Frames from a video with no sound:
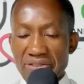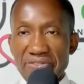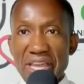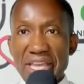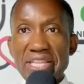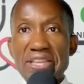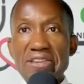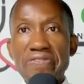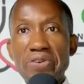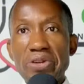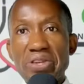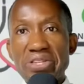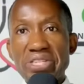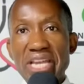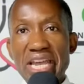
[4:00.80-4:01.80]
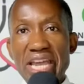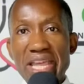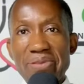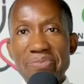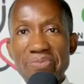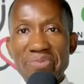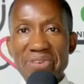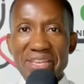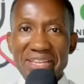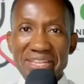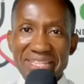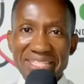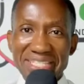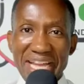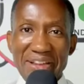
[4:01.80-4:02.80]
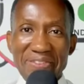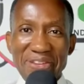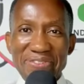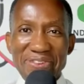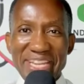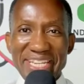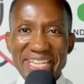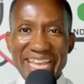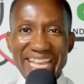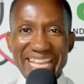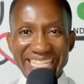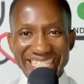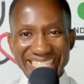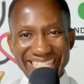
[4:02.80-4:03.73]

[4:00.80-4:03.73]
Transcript: Thank you for your time. Have a great day.